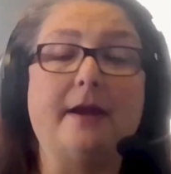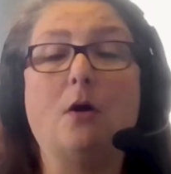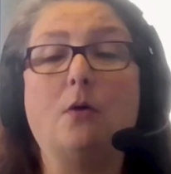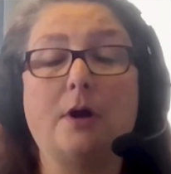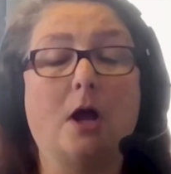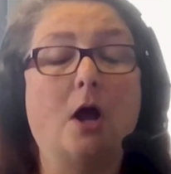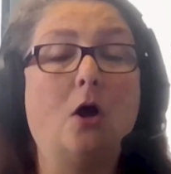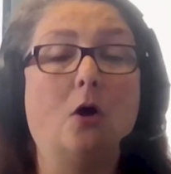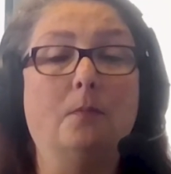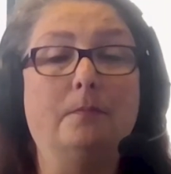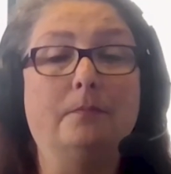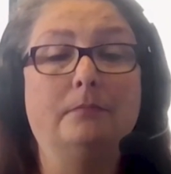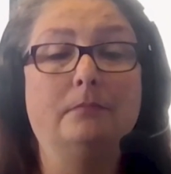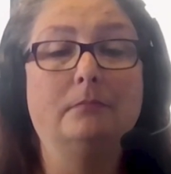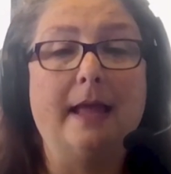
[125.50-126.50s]
and own a
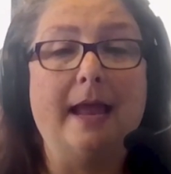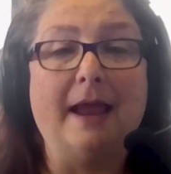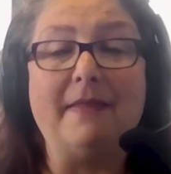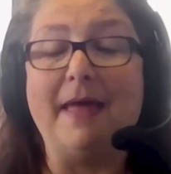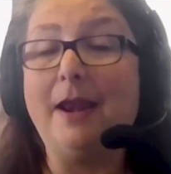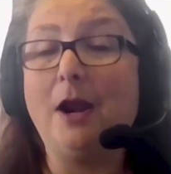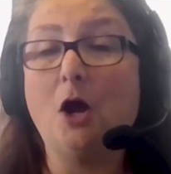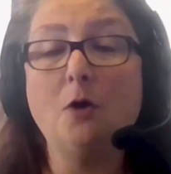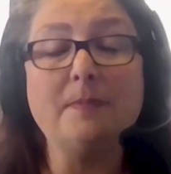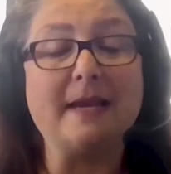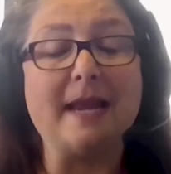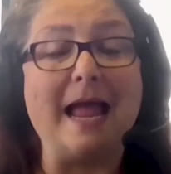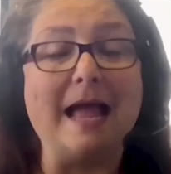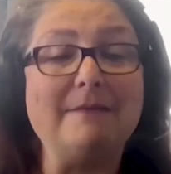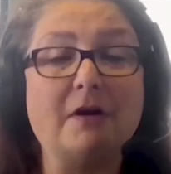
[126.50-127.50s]
home. And that home
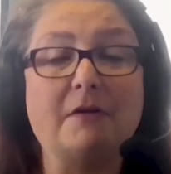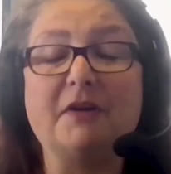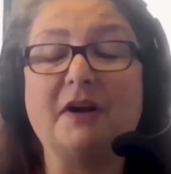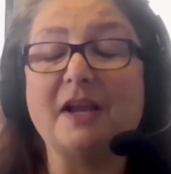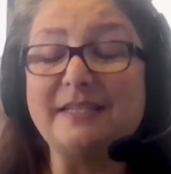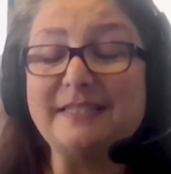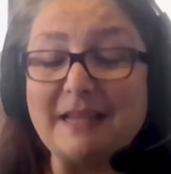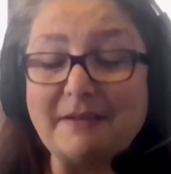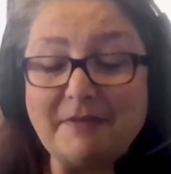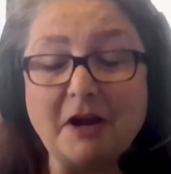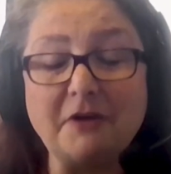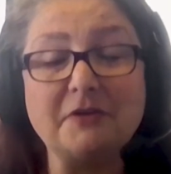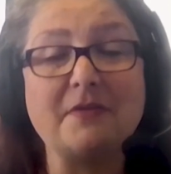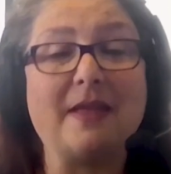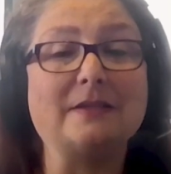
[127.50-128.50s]
can have over
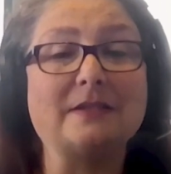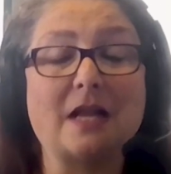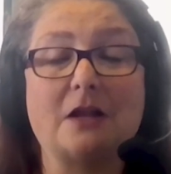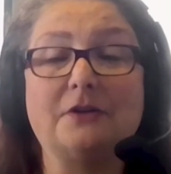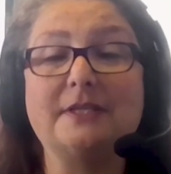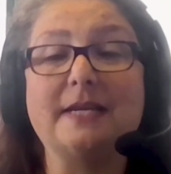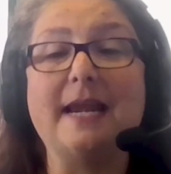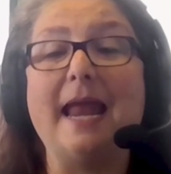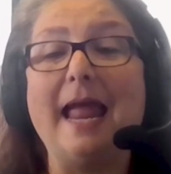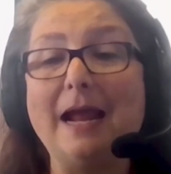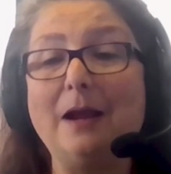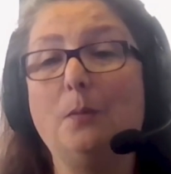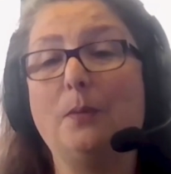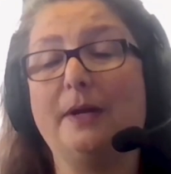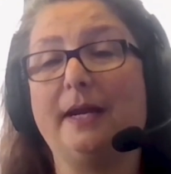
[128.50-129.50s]
$700,000 in
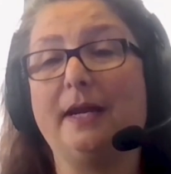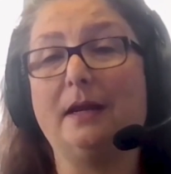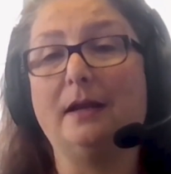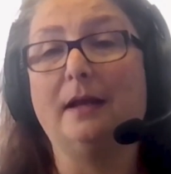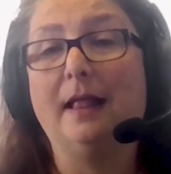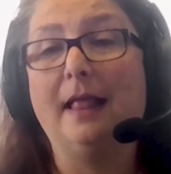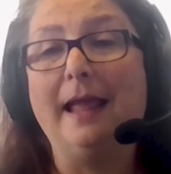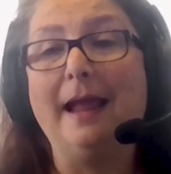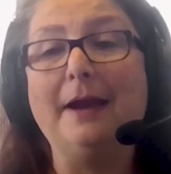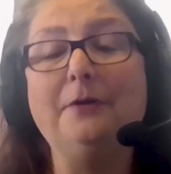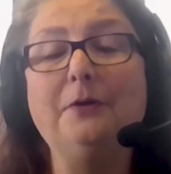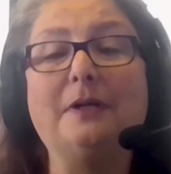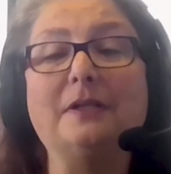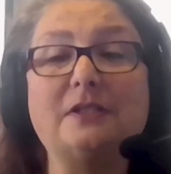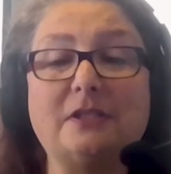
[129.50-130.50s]
equity, and
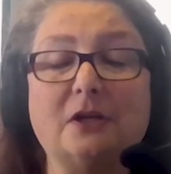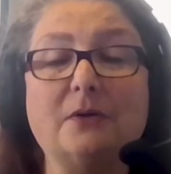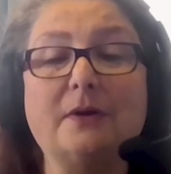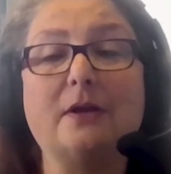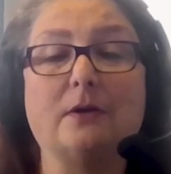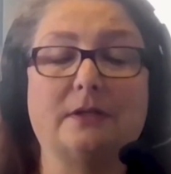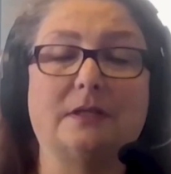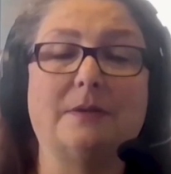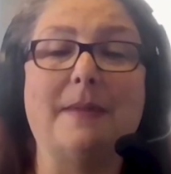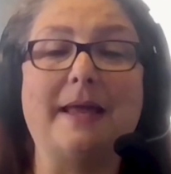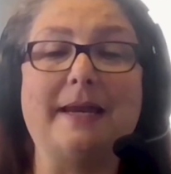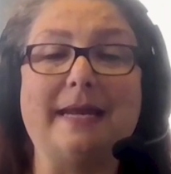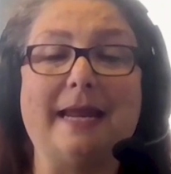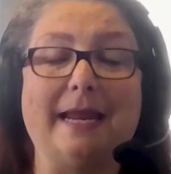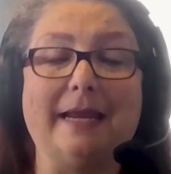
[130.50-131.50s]
you could still get onto
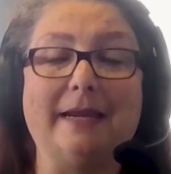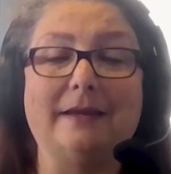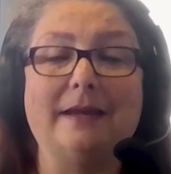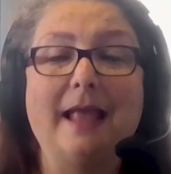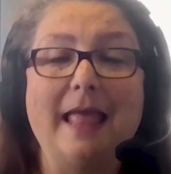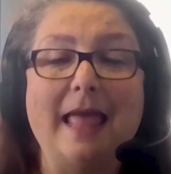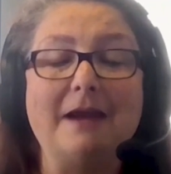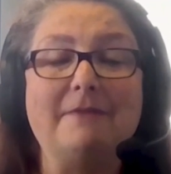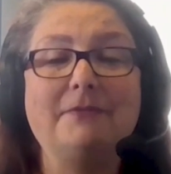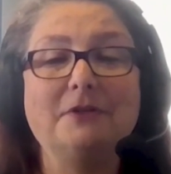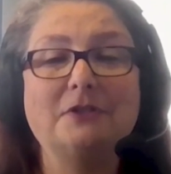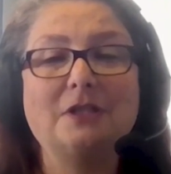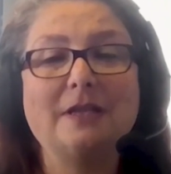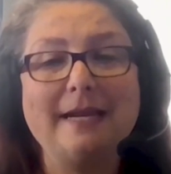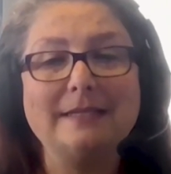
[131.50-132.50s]
Medicaid. And at
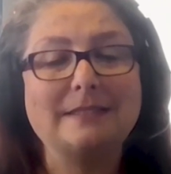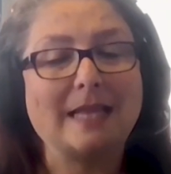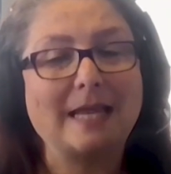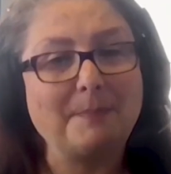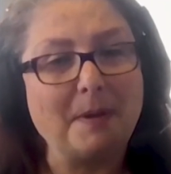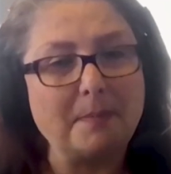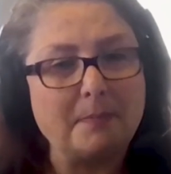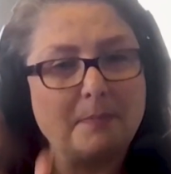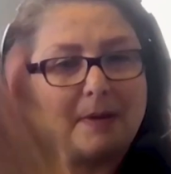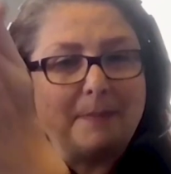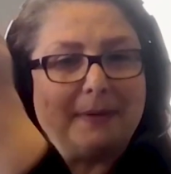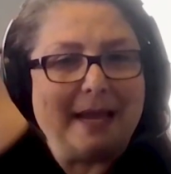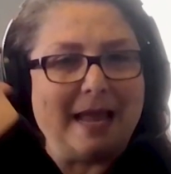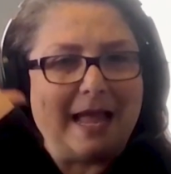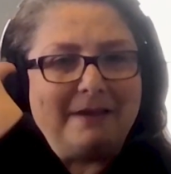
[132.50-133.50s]
first glance, a lot of people may
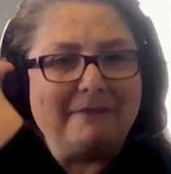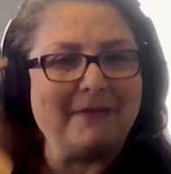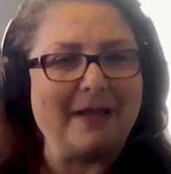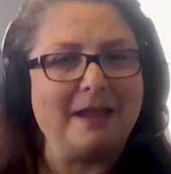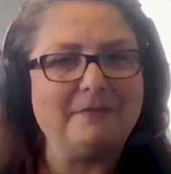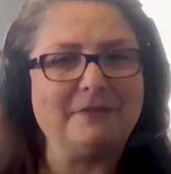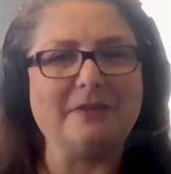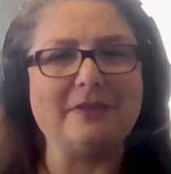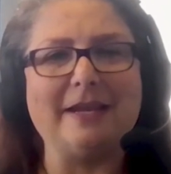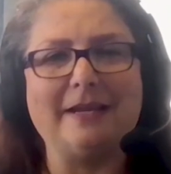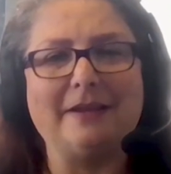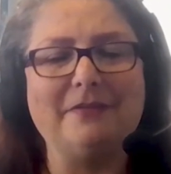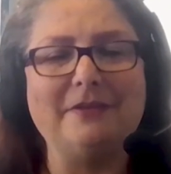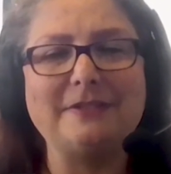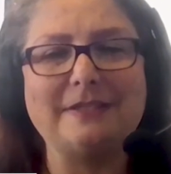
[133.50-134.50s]
be high-fiving,
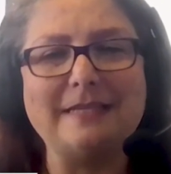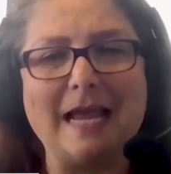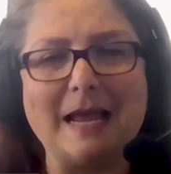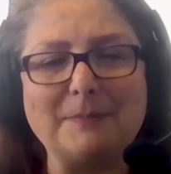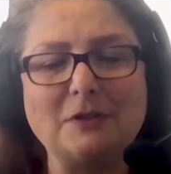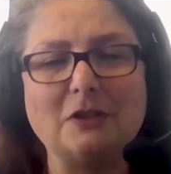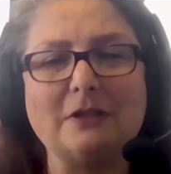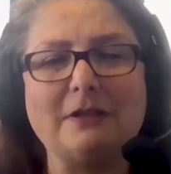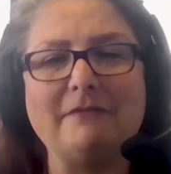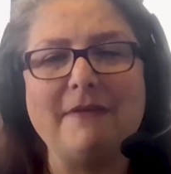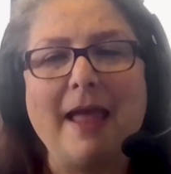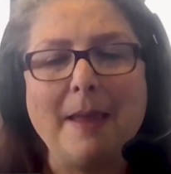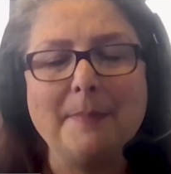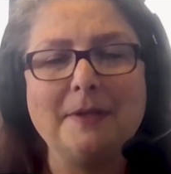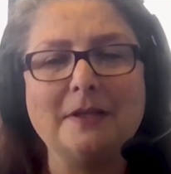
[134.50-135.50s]
thinking, this is absolutely
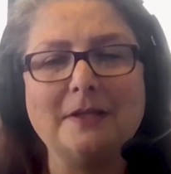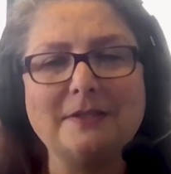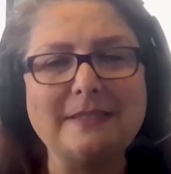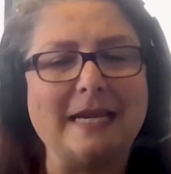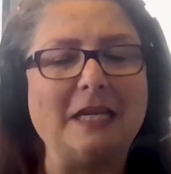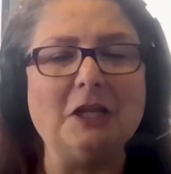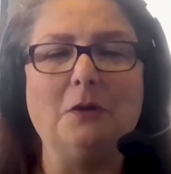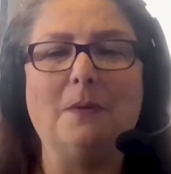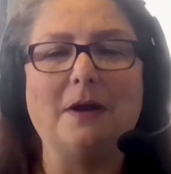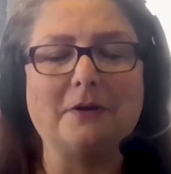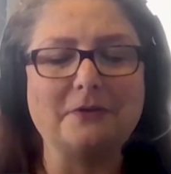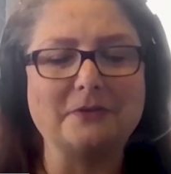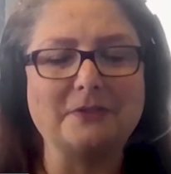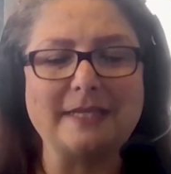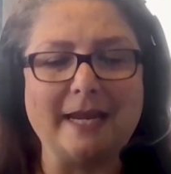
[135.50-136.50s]
fabulous. Thank you,
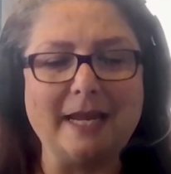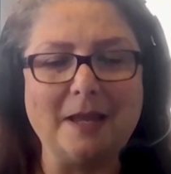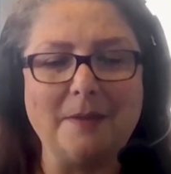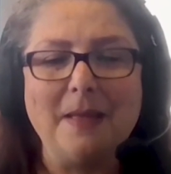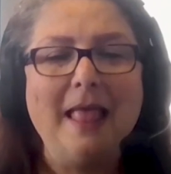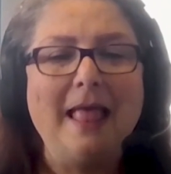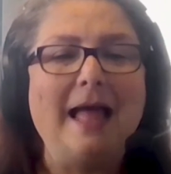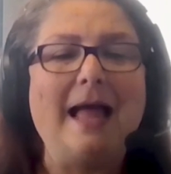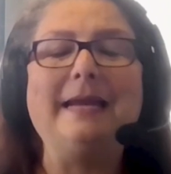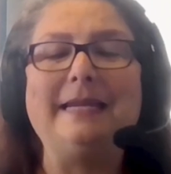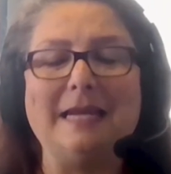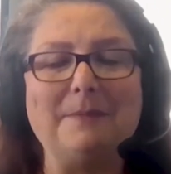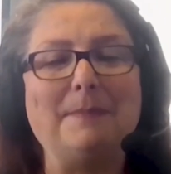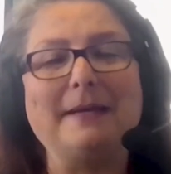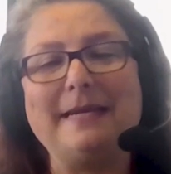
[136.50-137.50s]
Uncle Sam. I
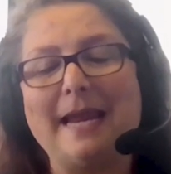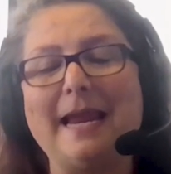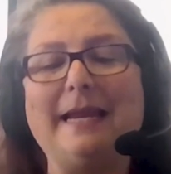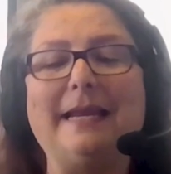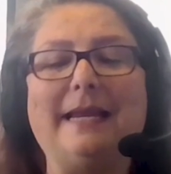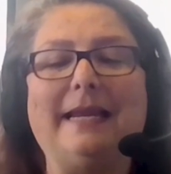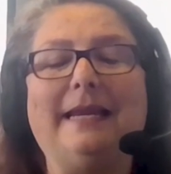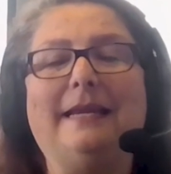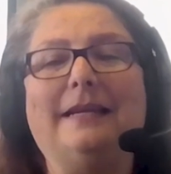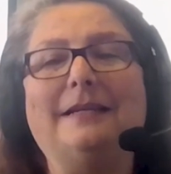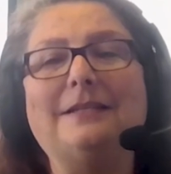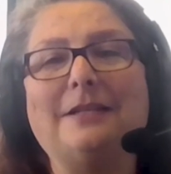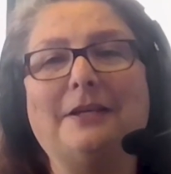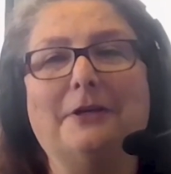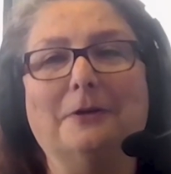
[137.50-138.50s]
get my cake and eat it
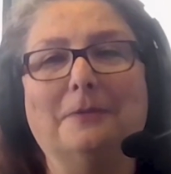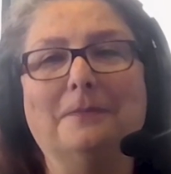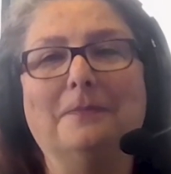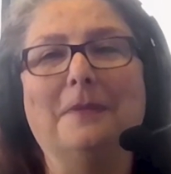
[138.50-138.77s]
too.